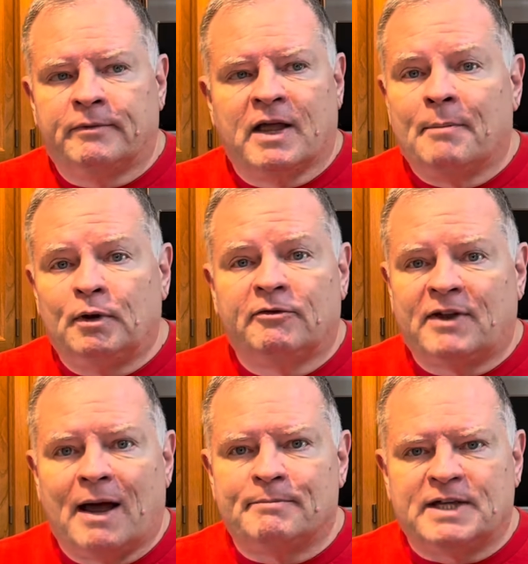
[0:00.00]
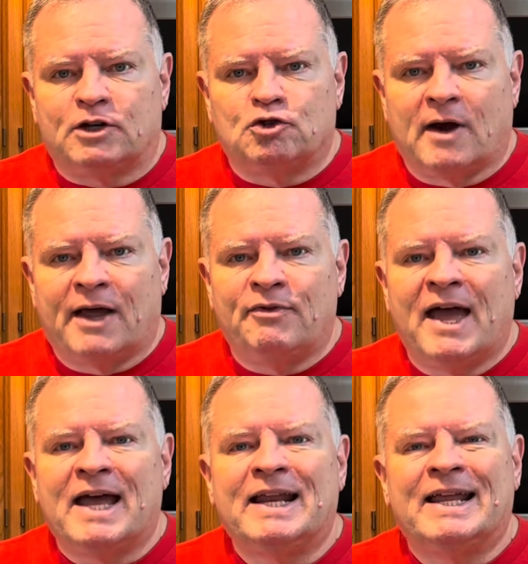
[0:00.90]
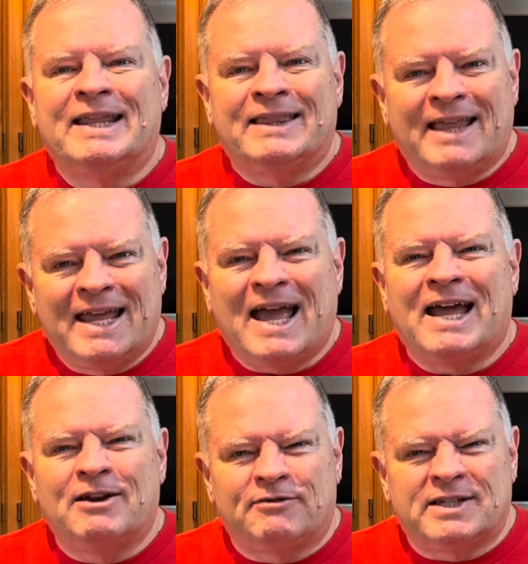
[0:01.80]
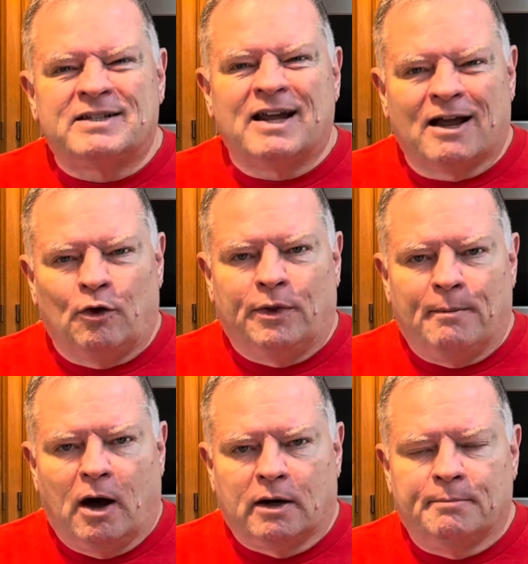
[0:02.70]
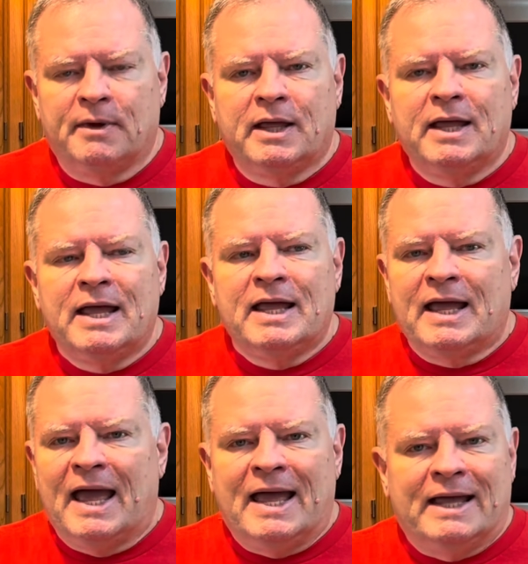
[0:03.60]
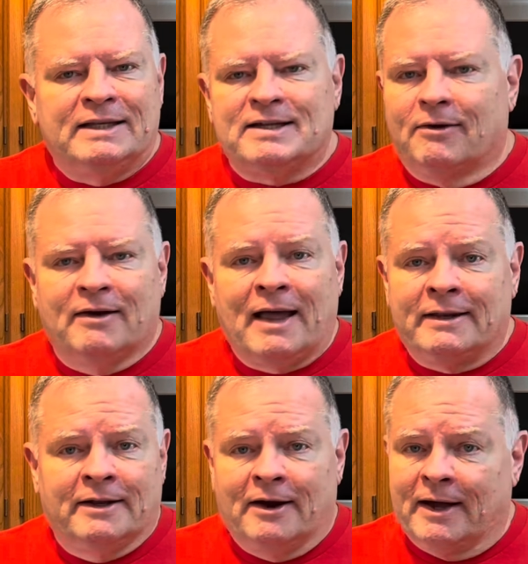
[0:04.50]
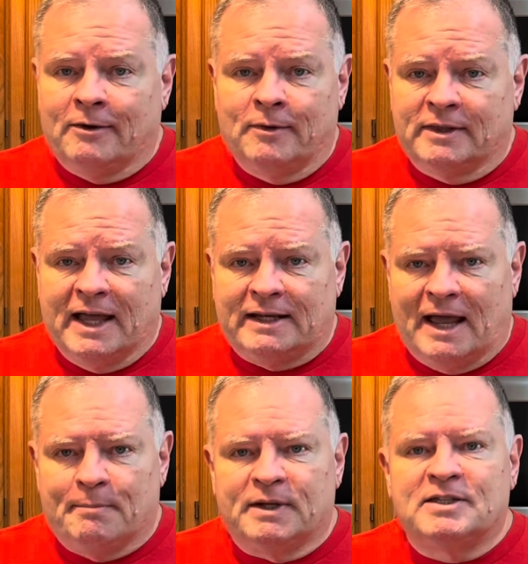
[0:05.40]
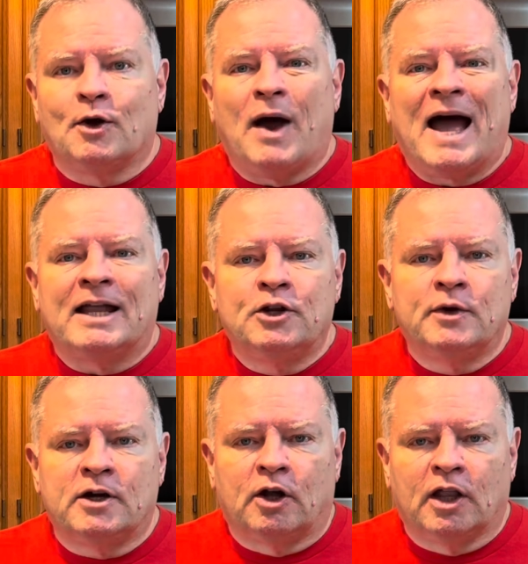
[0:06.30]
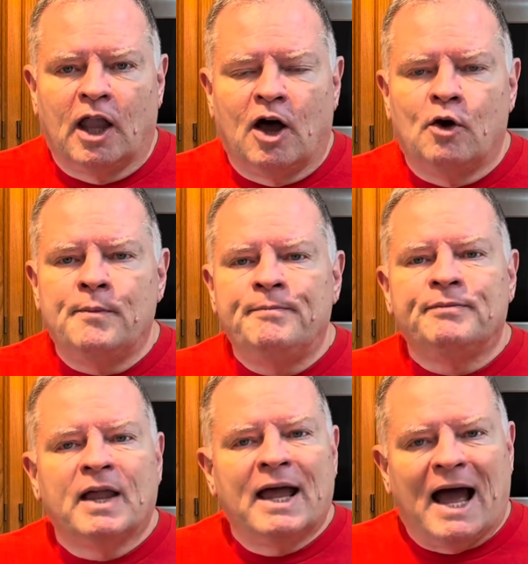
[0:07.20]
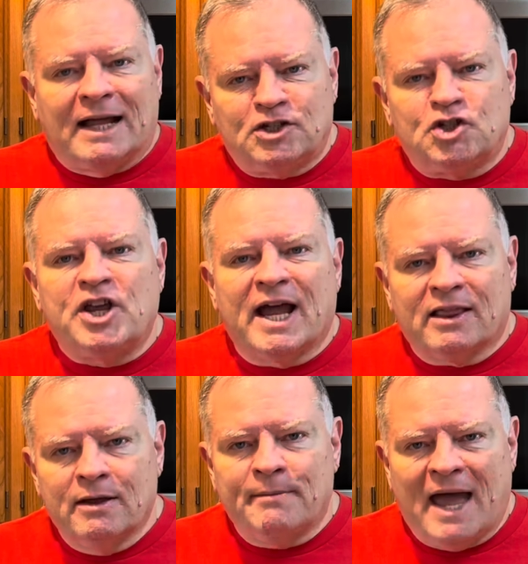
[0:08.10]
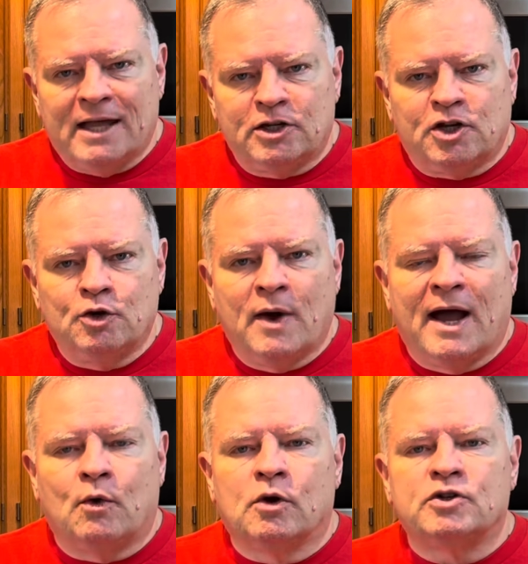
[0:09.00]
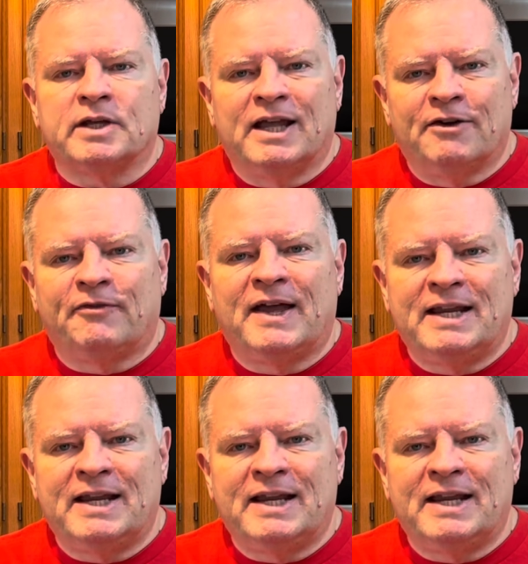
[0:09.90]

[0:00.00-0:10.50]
couple of times I tried that, they kind of stuck on the bottom. And so, I, you know, I don't want that to happen. So I do it on low. I check them at two hours. If they